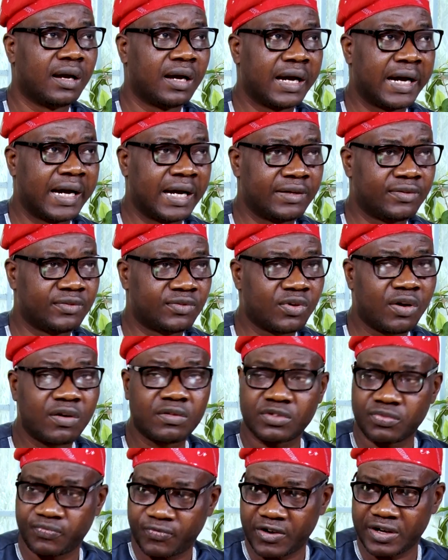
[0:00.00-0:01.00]
And
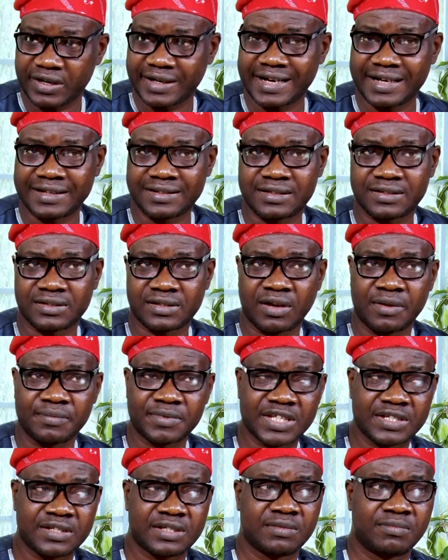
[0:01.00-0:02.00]
don't forget,
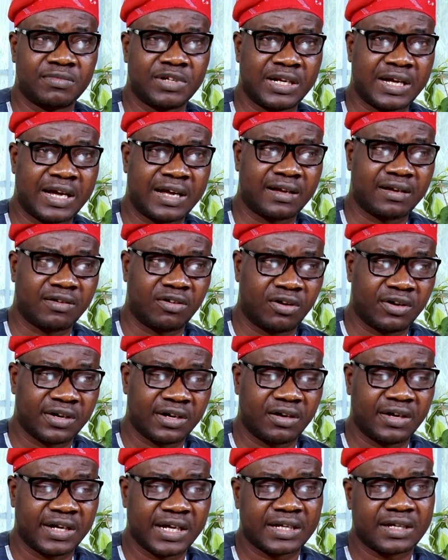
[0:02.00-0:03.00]
something similar
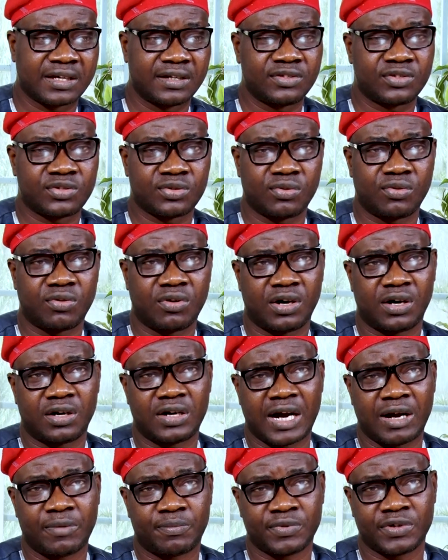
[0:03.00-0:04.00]
or akin to
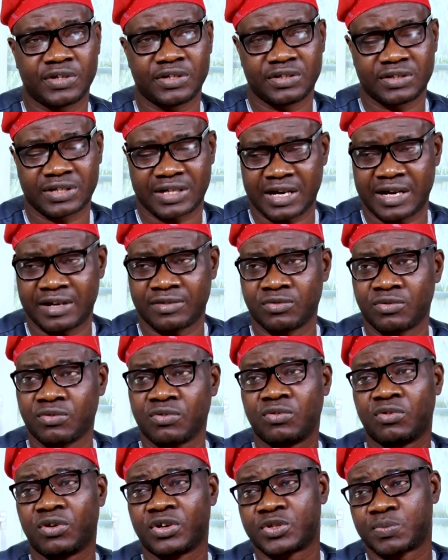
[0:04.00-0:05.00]
what happened in Kano
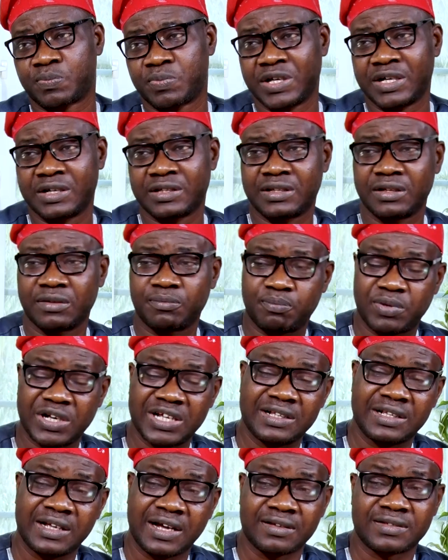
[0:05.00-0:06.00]
was
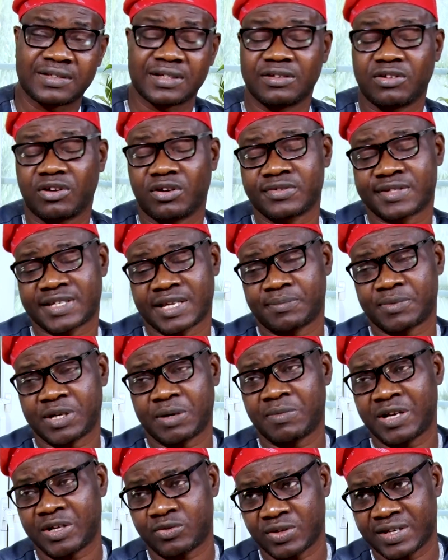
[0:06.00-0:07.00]
played out on
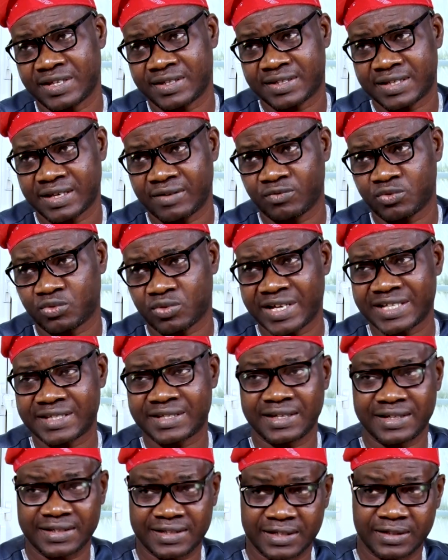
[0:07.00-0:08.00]
September 27,
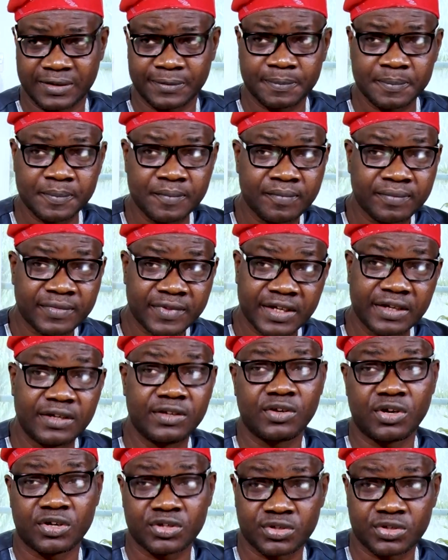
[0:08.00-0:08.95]
2018 in